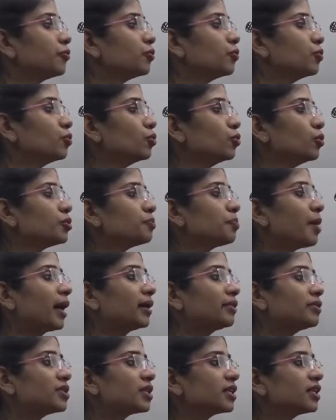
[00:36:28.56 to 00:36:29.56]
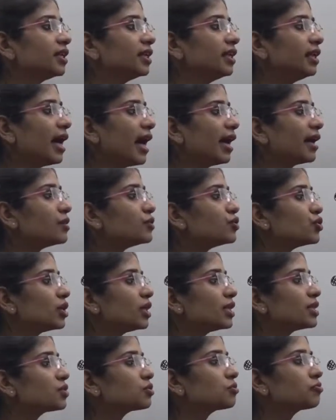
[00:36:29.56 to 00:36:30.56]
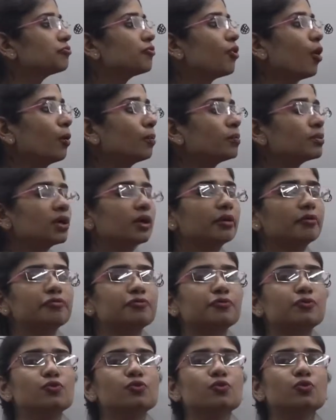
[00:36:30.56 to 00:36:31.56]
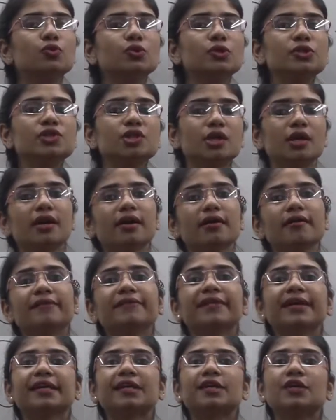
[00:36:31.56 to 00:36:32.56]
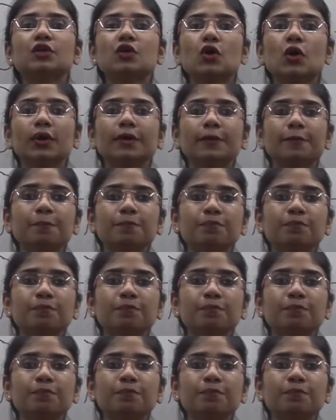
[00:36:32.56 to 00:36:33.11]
food particle and just forms a food vacuole.